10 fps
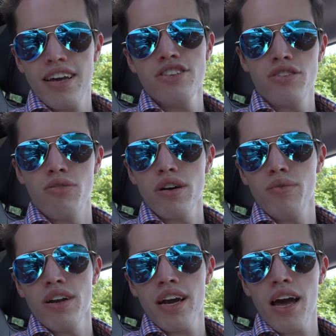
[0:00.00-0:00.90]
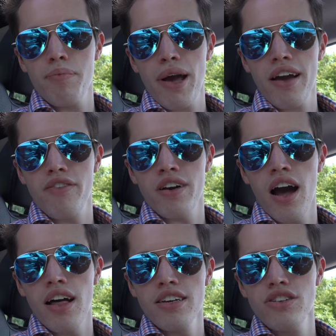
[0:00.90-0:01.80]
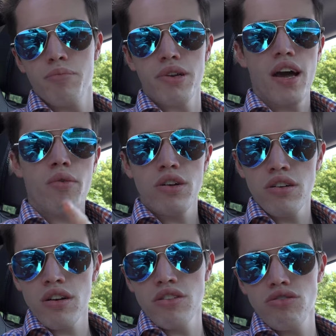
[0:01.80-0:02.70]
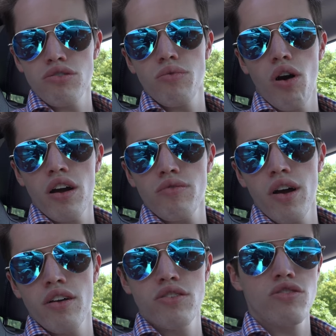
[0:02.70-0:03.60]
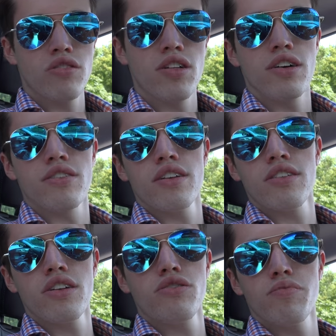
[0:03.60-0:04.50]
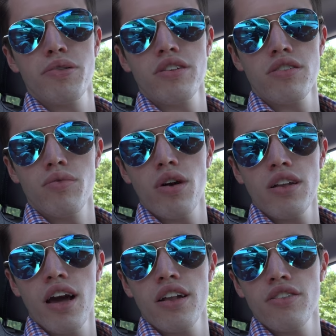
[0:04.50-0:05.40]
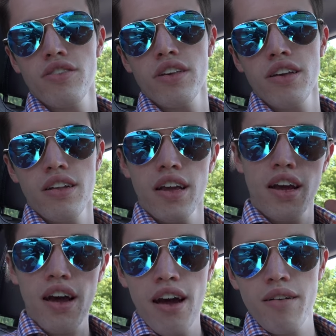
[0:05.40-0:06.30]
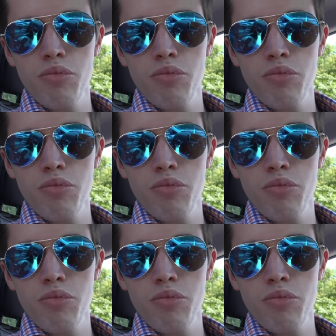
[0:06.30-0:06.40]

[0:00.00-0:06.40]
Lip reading: It's a quick one, I gotta pack for college. But now when you're on the street walking around, you see like the Tetris piece and the whatnot, and you're thinking like, I